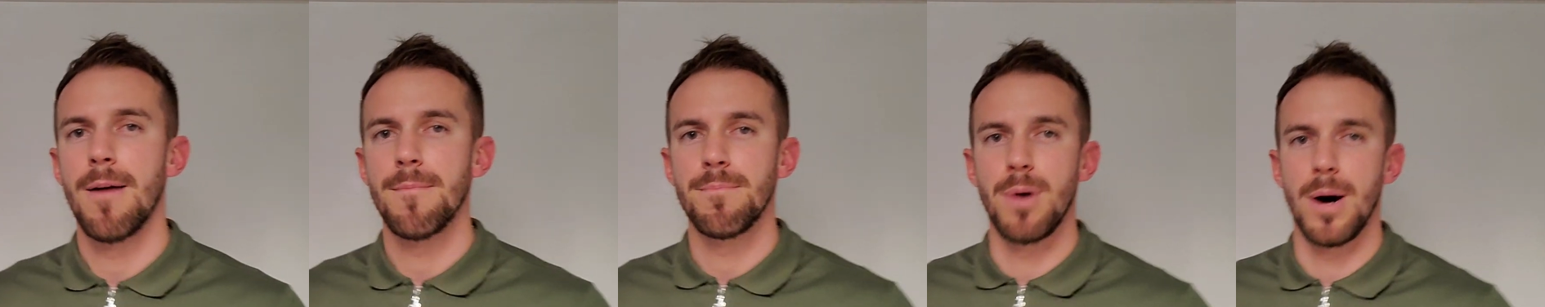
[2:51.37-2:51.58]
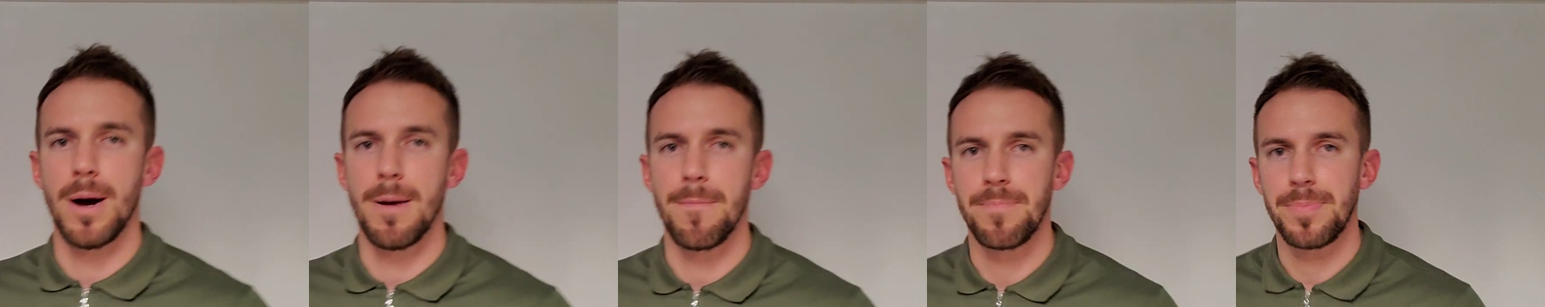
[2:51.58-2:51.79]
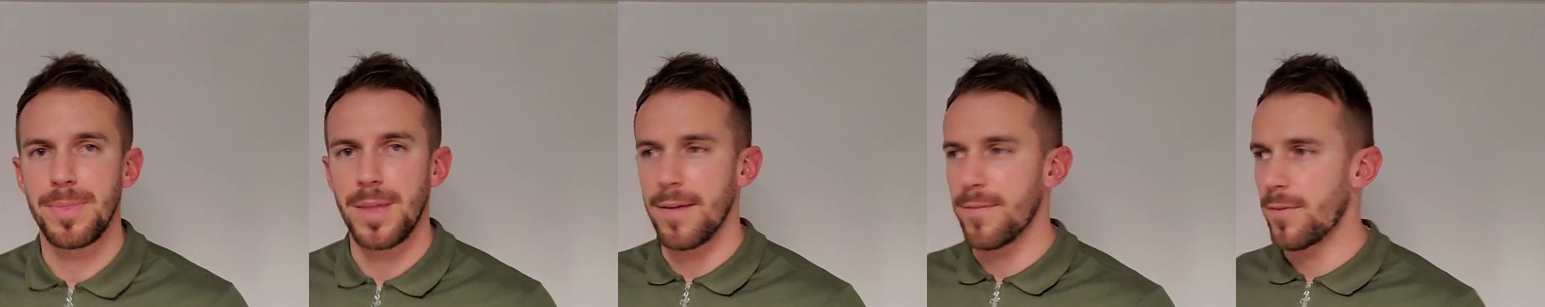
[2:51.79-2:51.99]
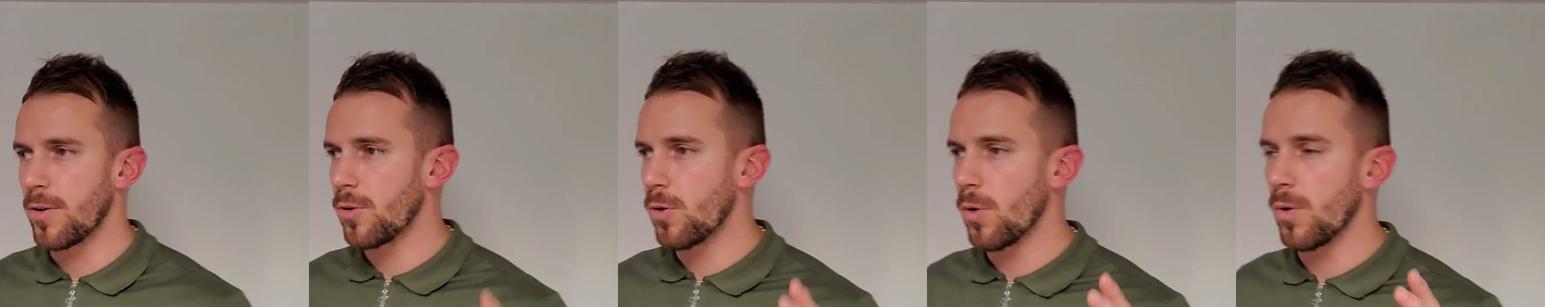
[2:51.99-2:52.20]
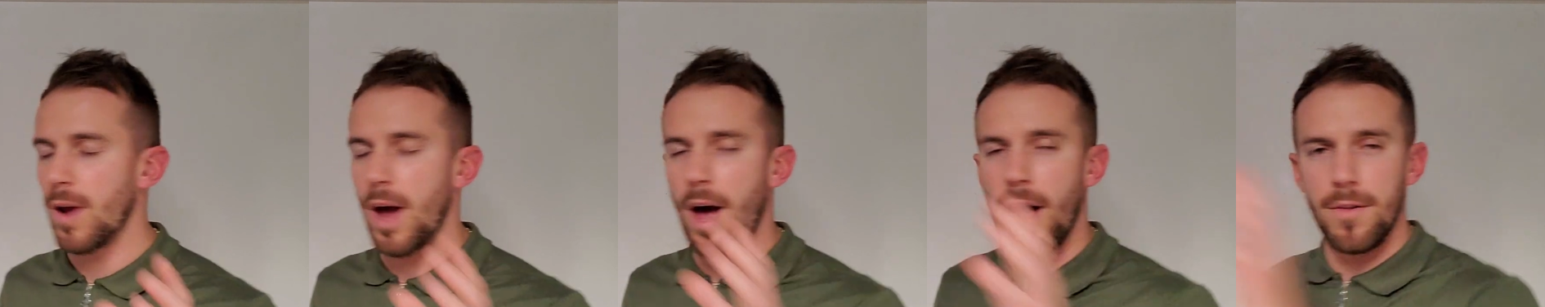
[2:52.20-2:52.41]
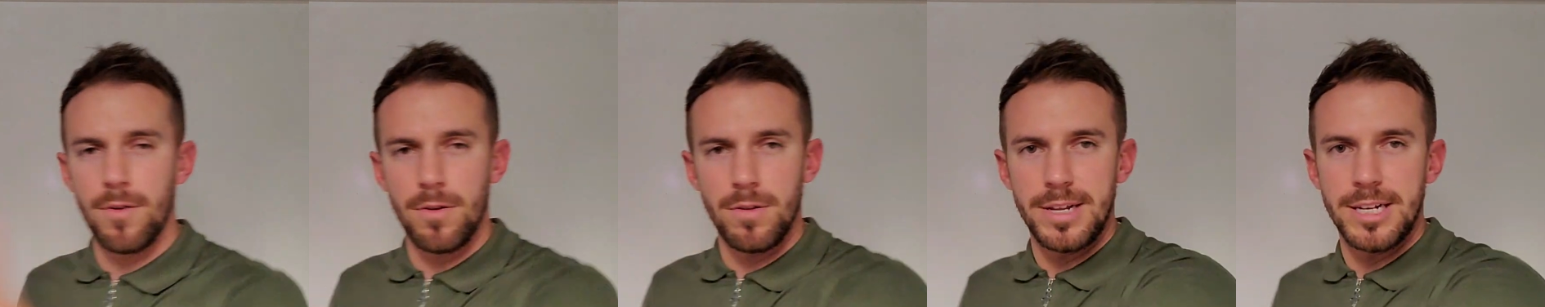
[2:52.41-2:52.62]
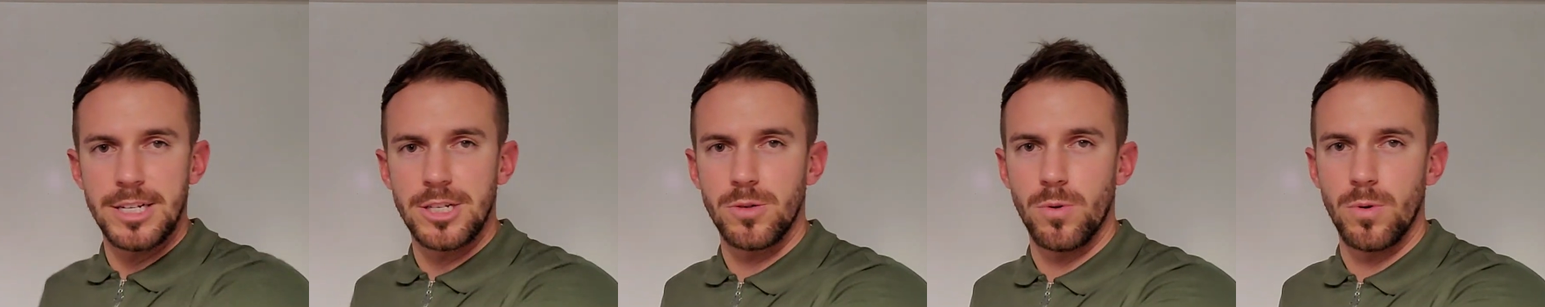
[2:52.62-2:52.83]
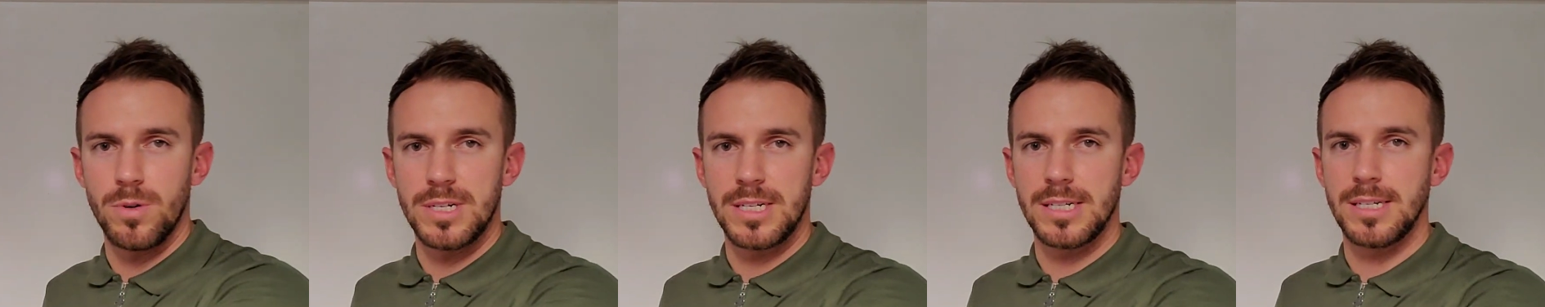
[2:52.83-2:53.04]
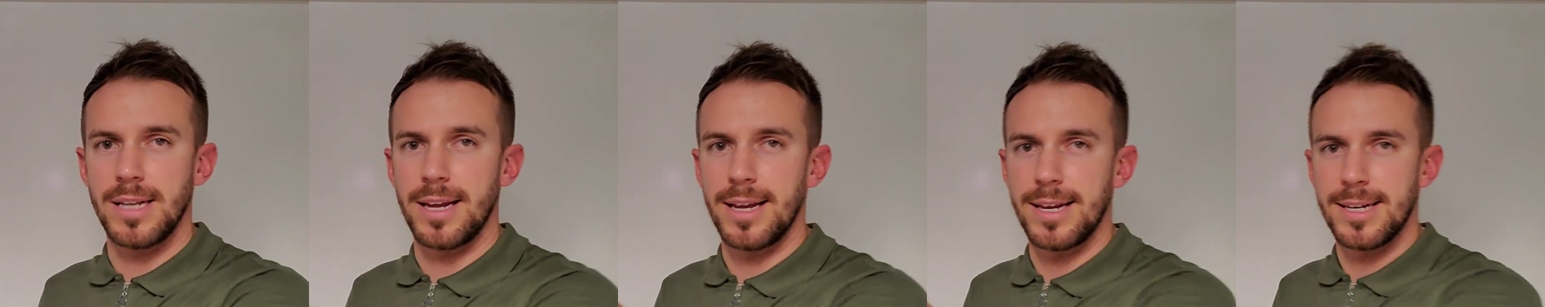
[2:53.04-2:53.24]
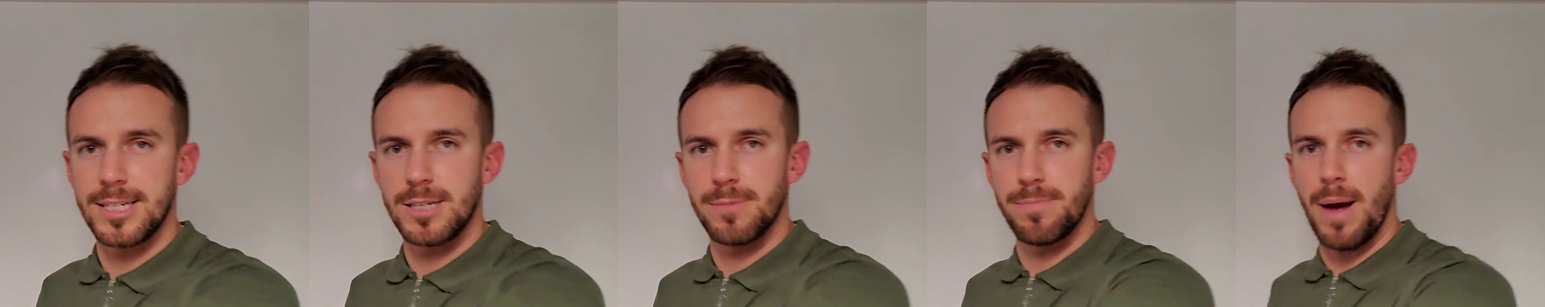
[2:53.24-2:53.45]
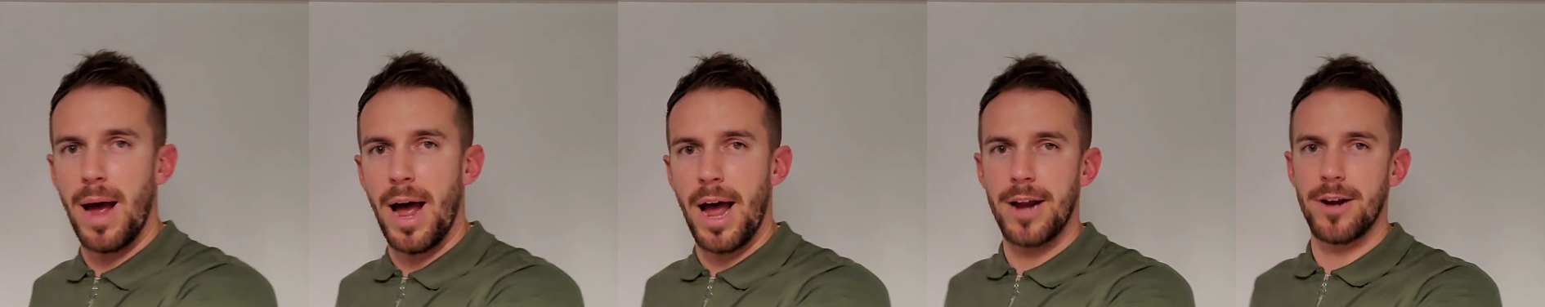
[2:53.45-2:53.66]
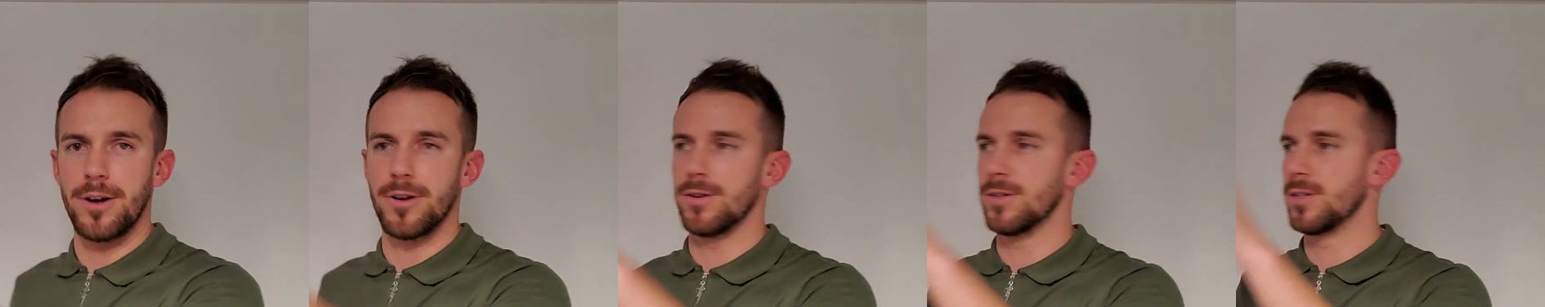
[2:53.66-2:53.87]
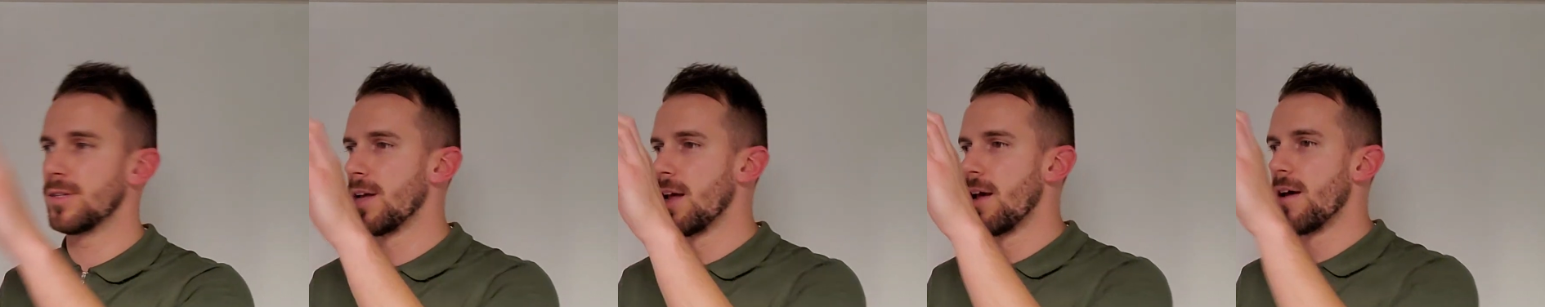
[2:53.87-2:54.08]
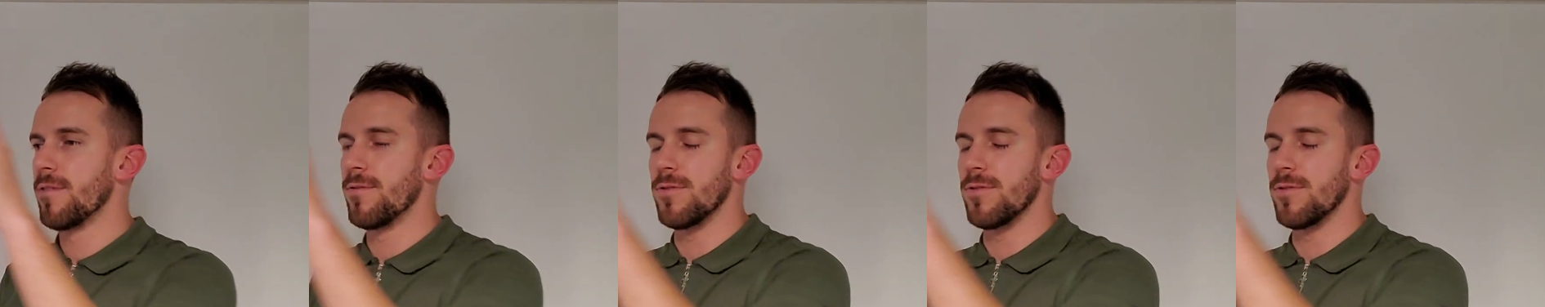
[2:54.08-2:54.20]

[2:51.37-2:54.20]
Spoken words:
but if you're doing other lead sources like expireds,